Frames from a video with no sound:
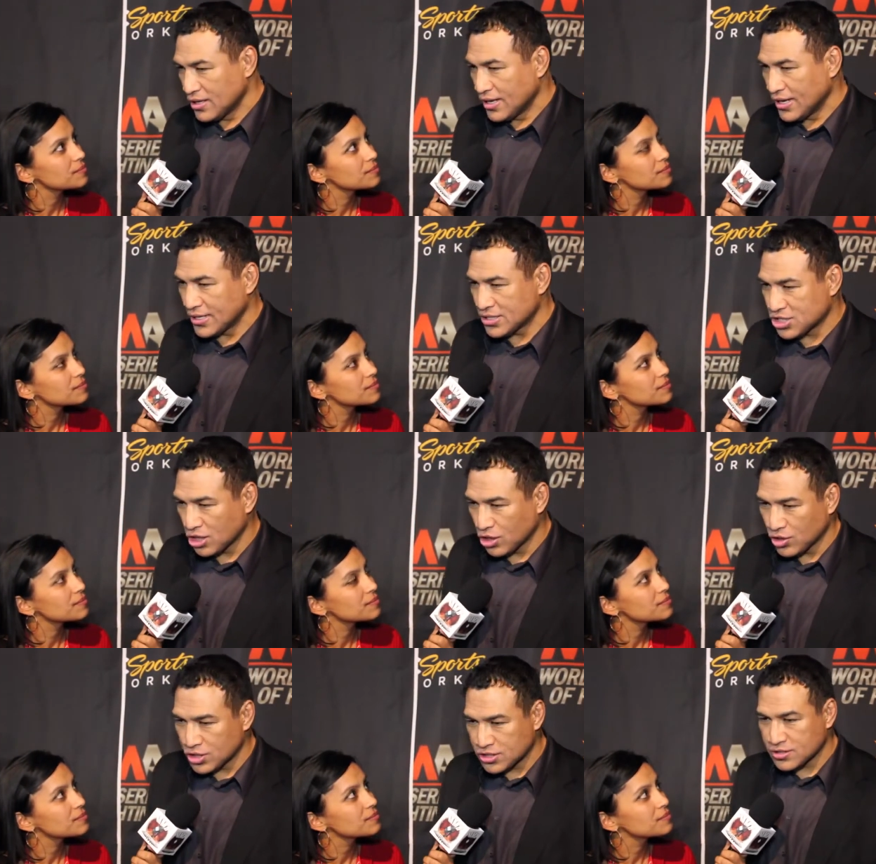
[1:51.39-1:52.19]
Speaker 1: And
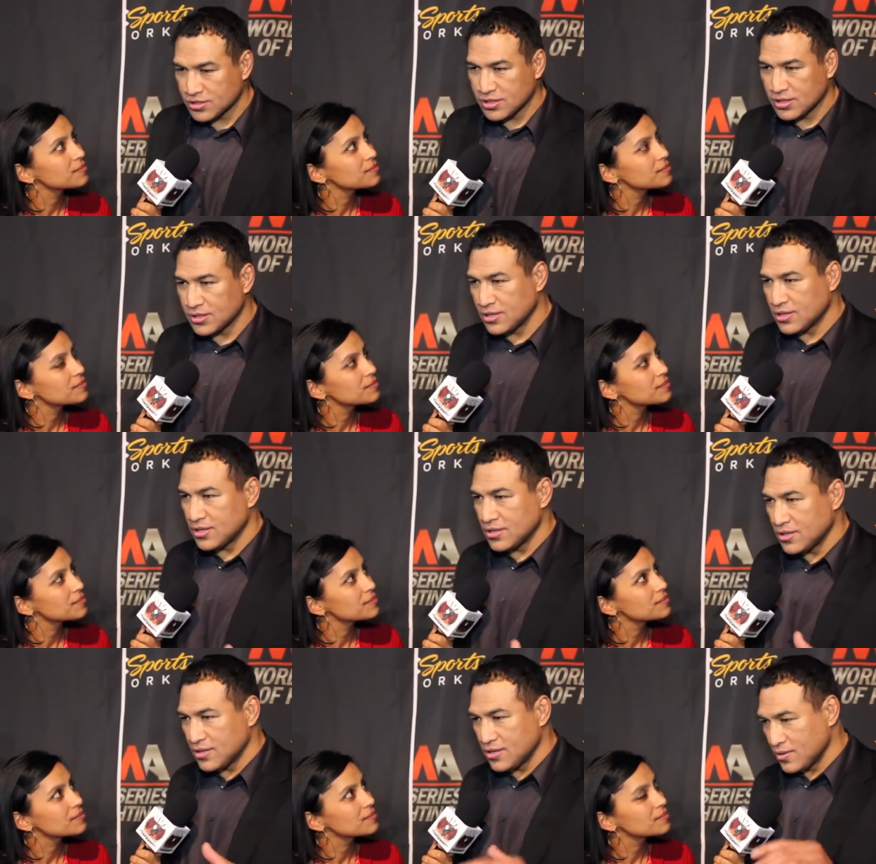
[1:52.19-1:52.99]
so
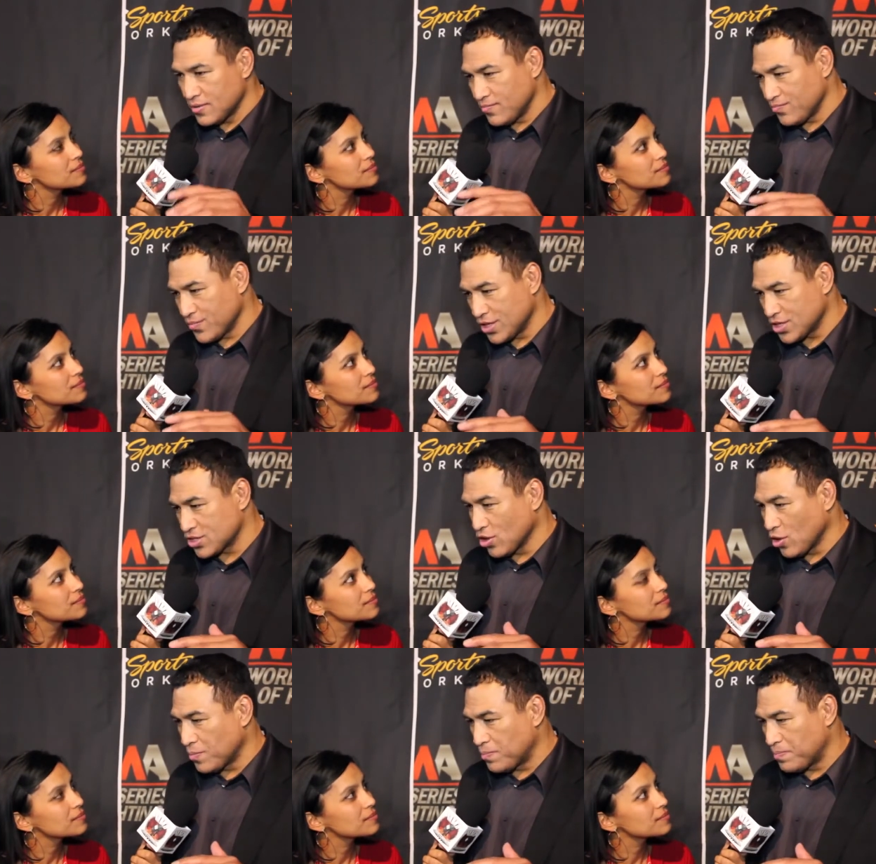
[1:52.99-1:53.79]
there's
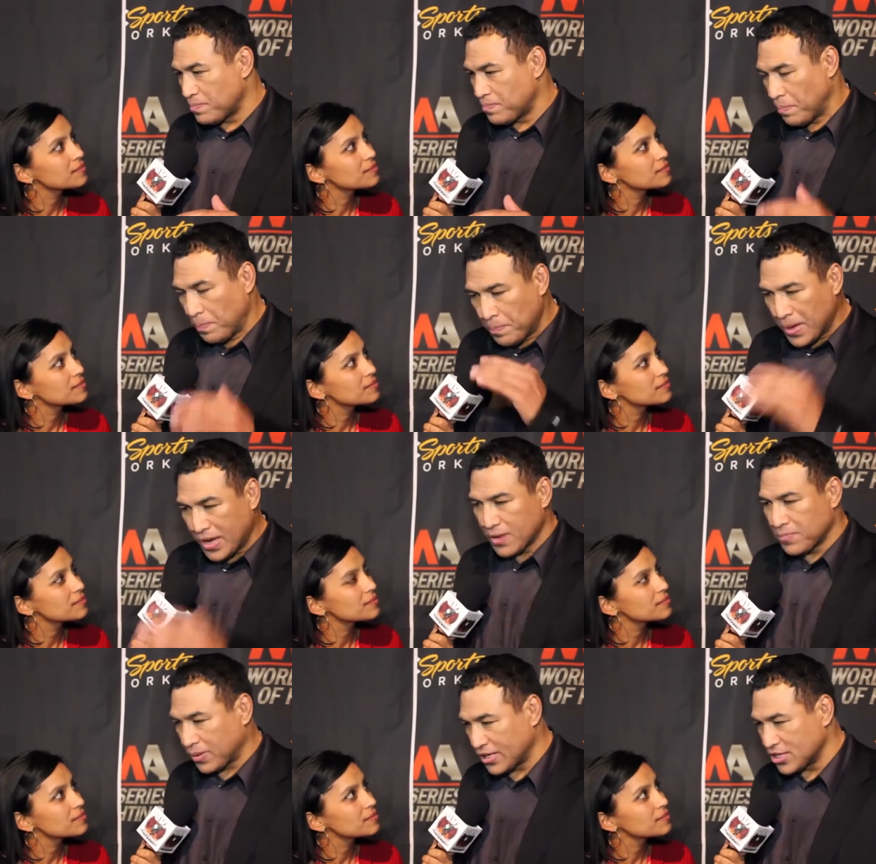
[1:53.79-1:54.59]
no
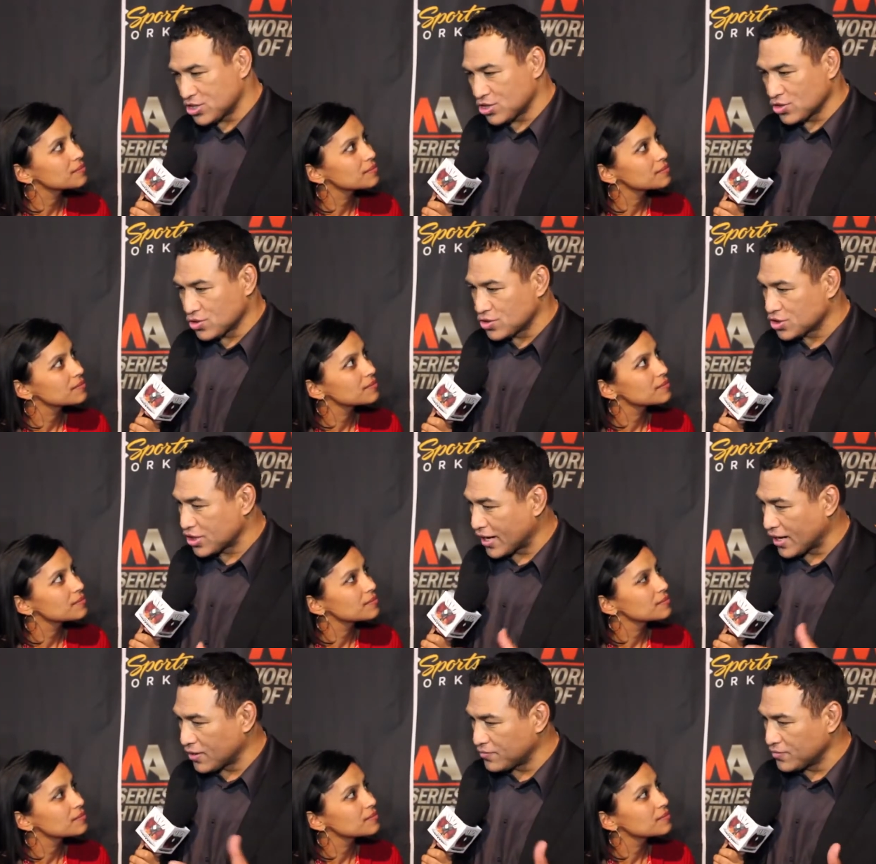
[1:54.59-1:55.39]
better place to
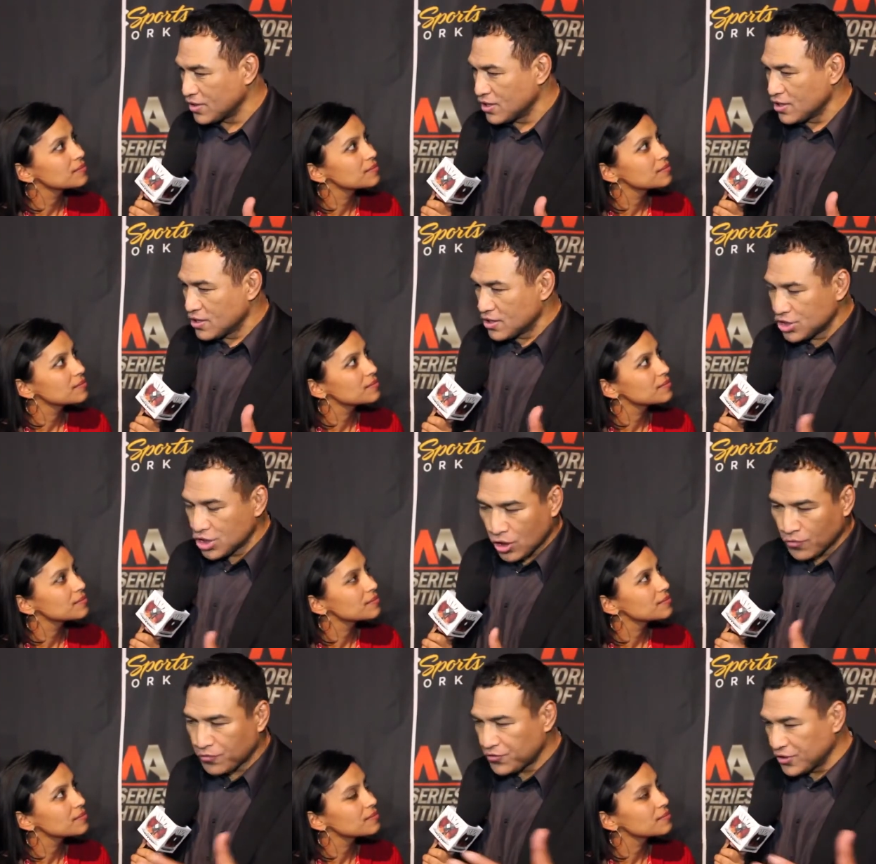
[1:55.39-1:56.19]
kind of, you
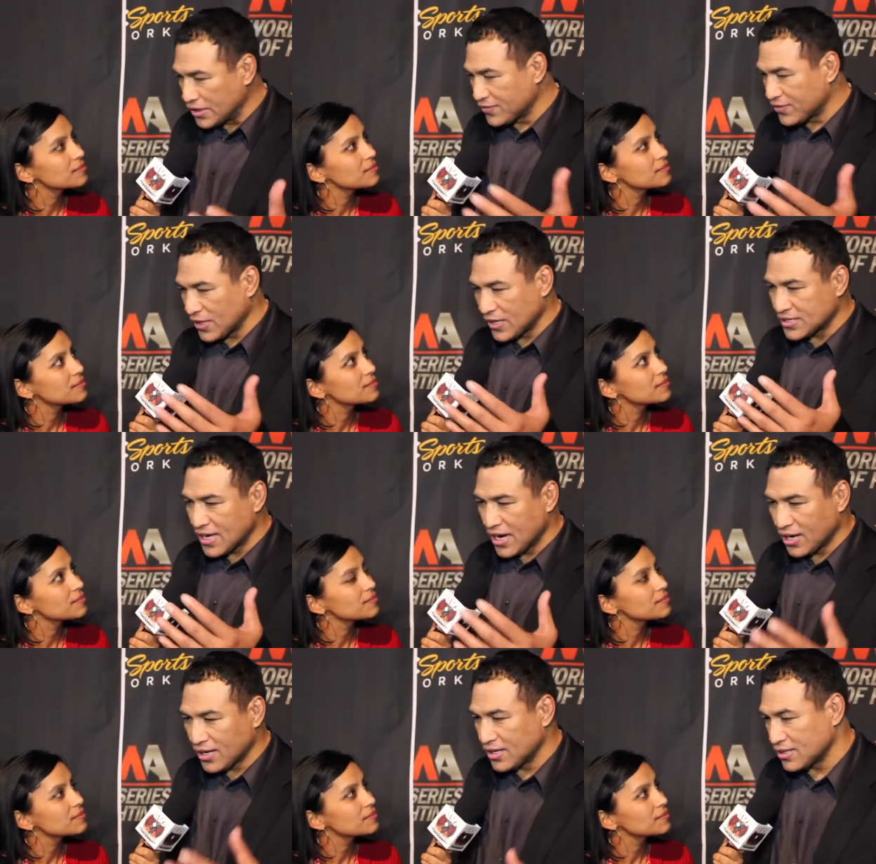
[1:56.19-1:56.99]
know, feel things
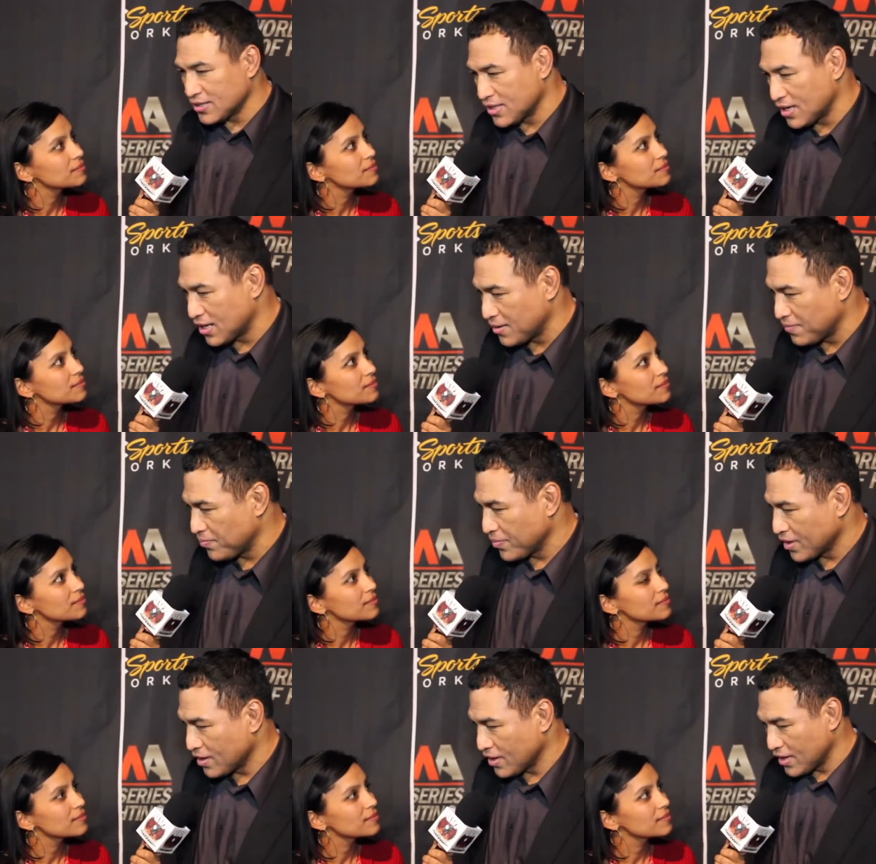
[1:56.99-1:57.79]
out and uh,
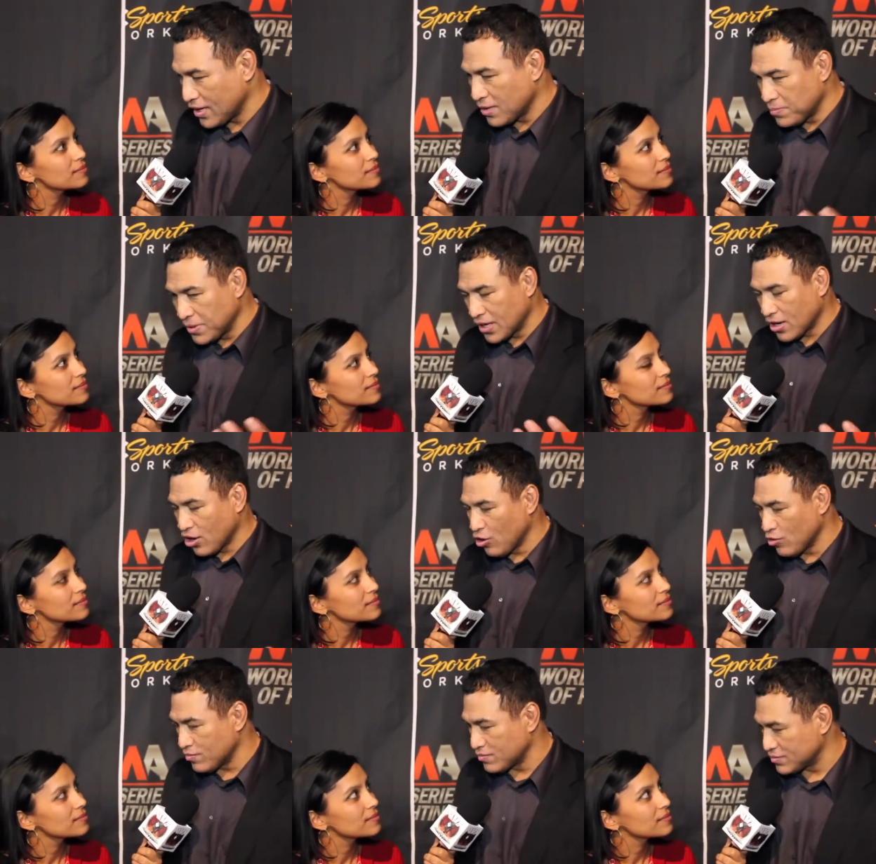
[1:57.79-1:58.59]
and be at
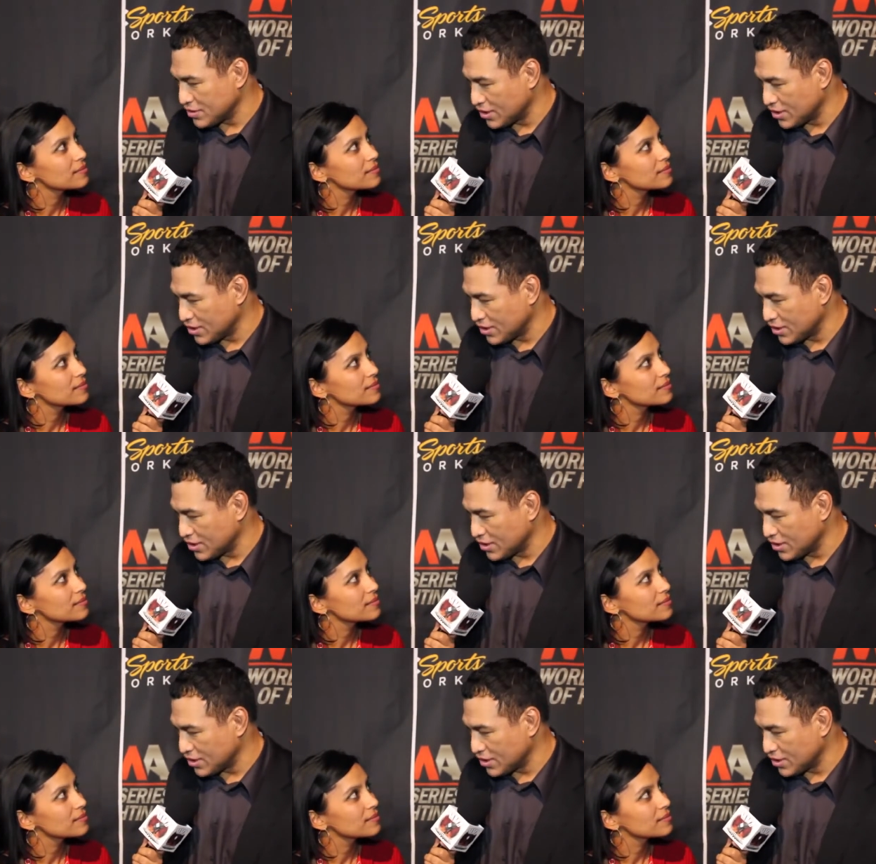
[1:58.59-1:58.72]
home.